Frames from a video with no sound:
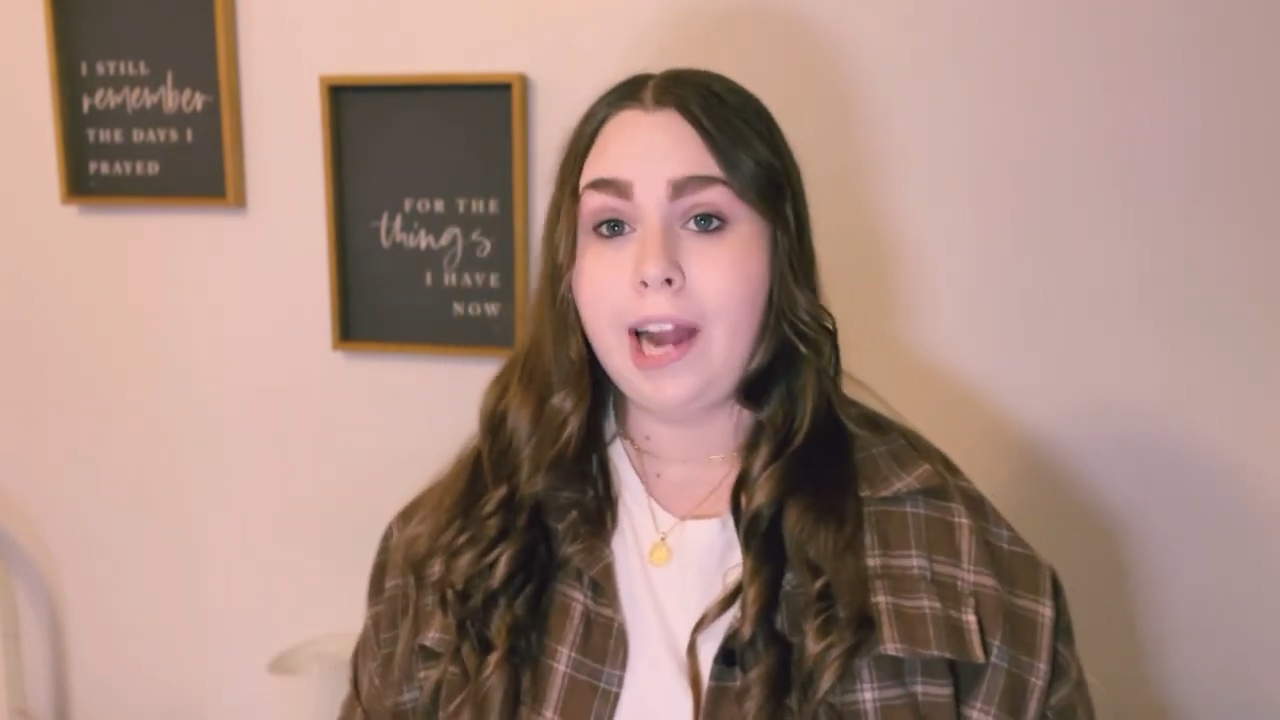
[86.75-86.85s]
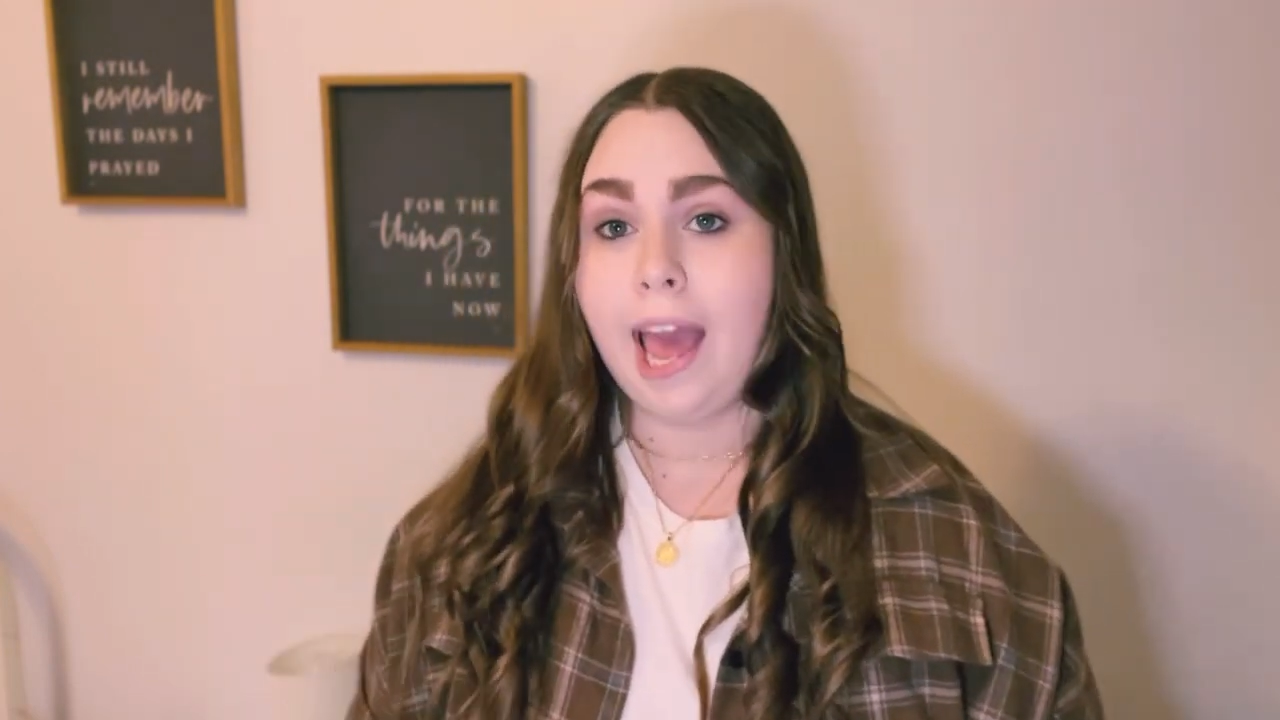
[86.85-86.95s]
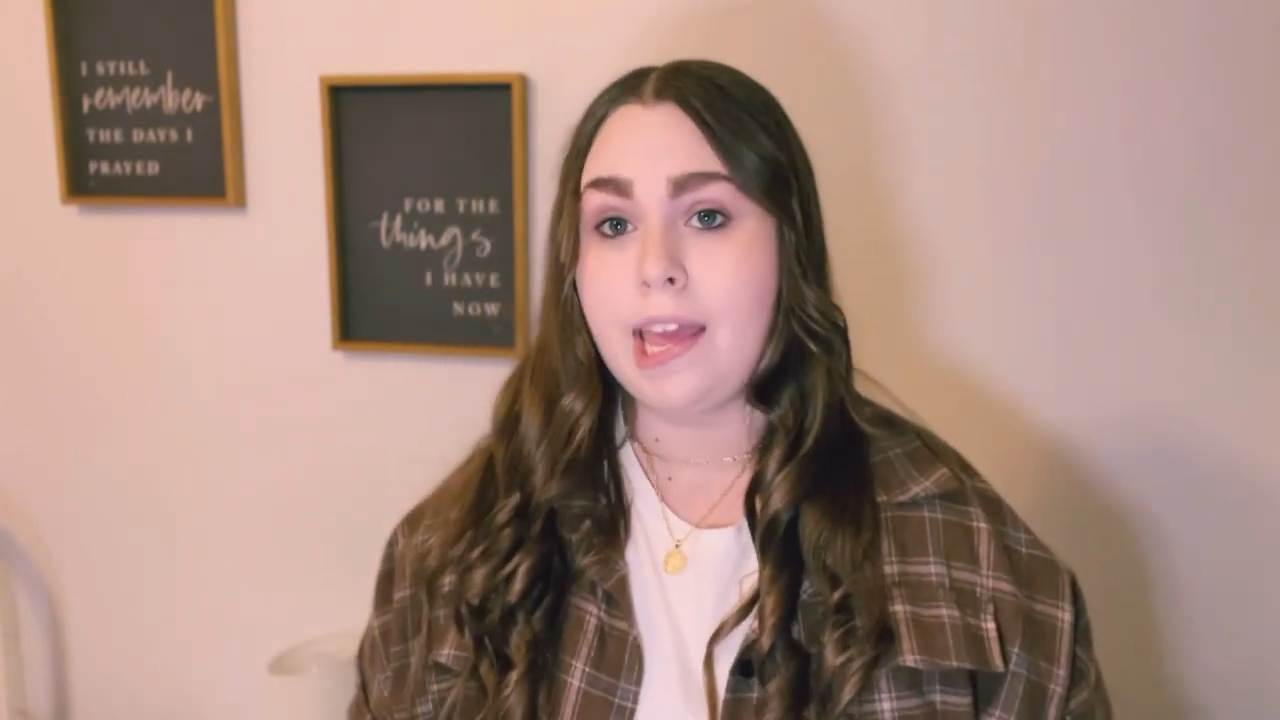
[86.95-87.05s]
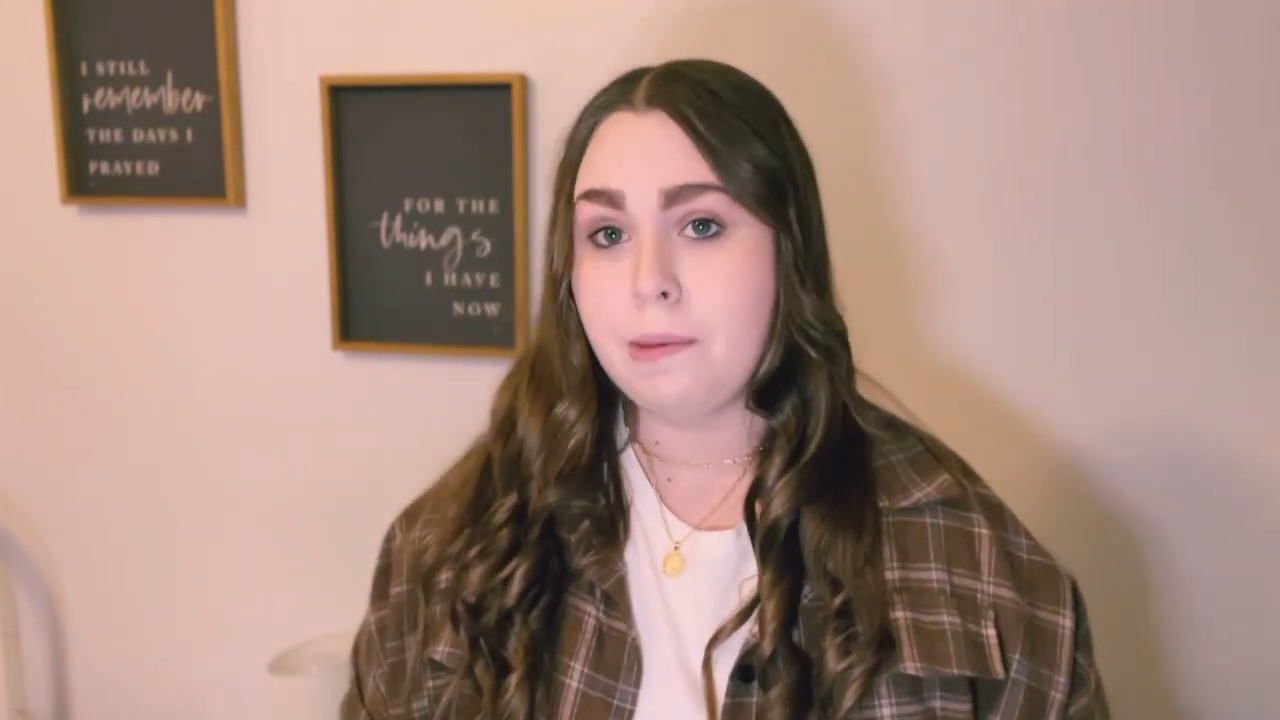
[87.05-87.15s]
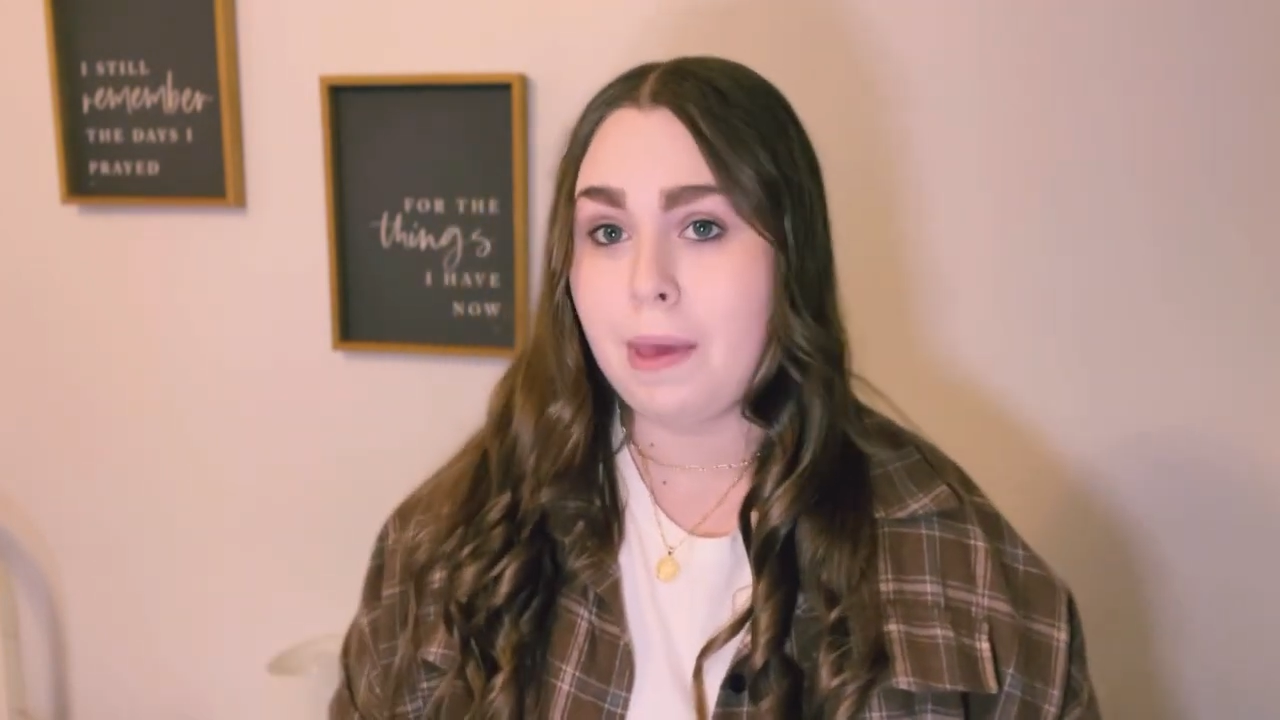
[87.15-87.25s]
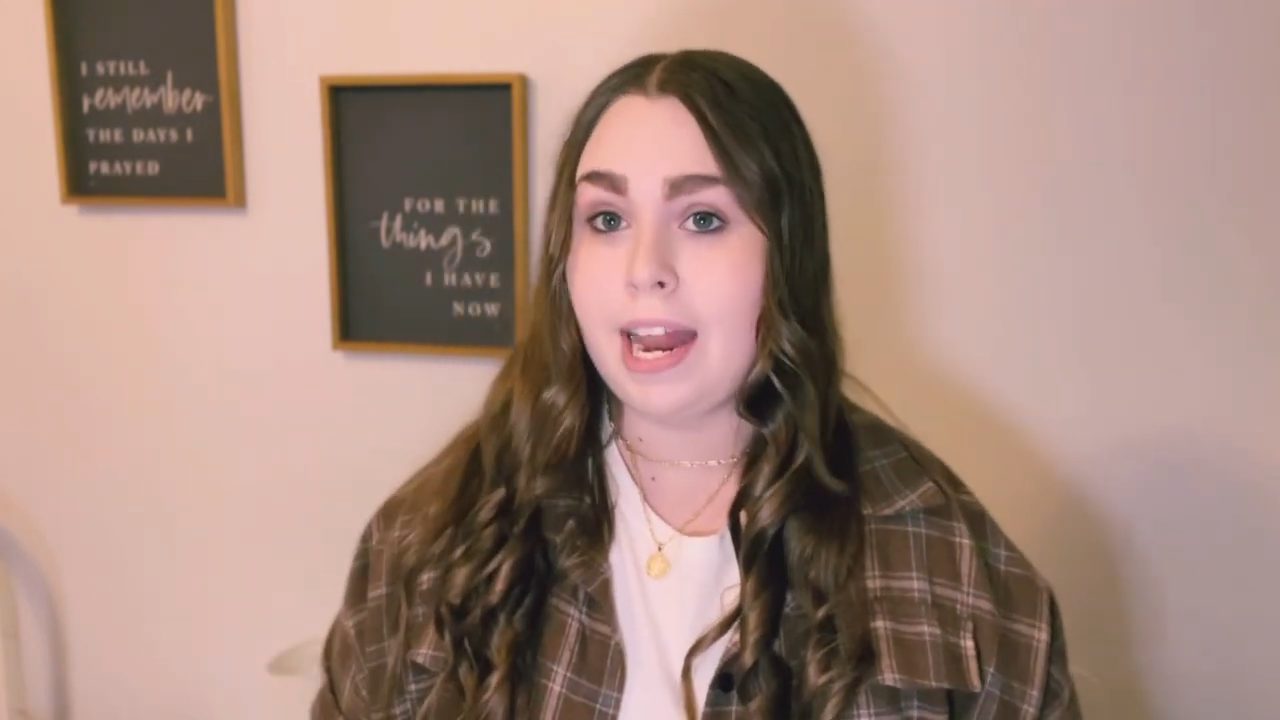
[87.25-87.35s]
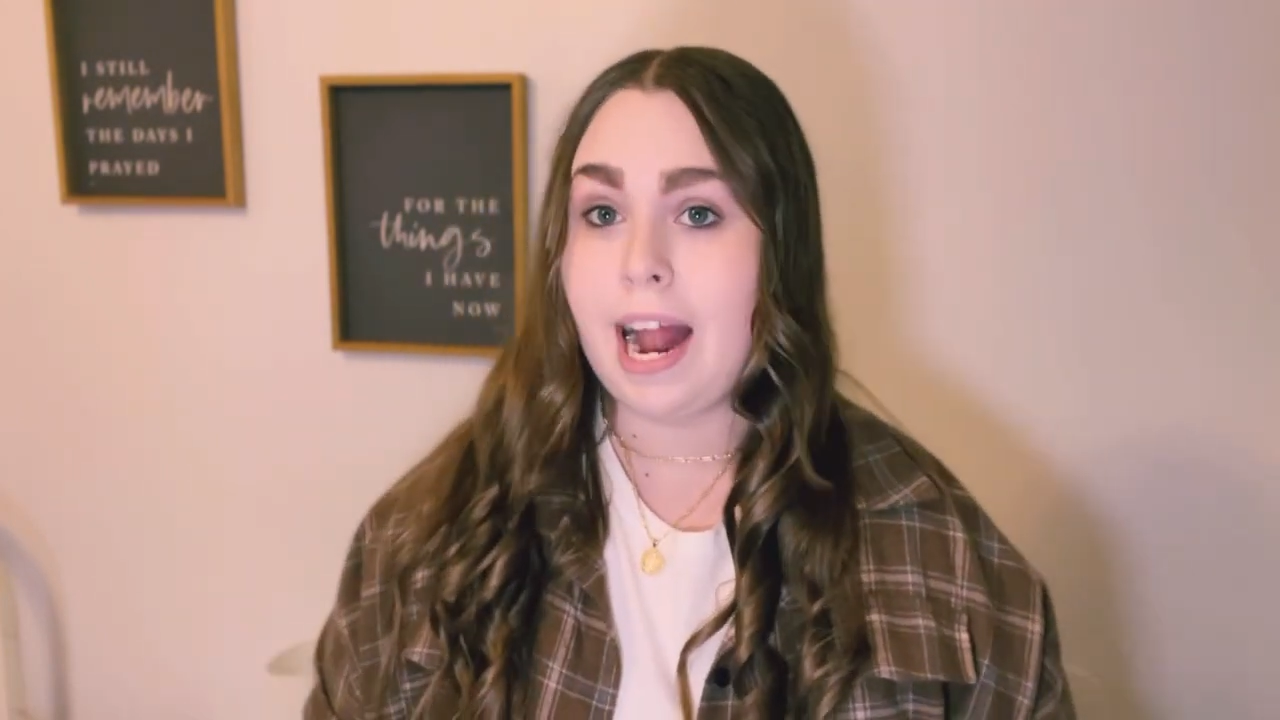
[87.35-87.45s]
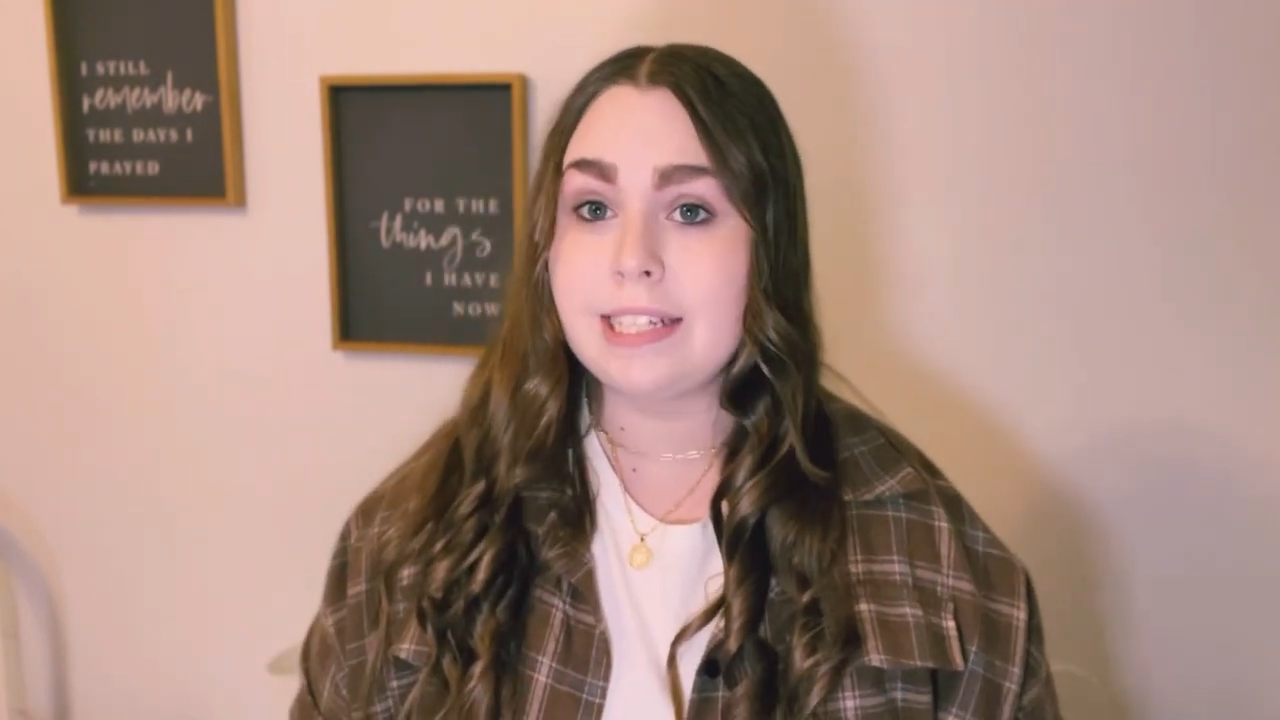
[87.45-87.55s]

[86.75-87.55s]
name and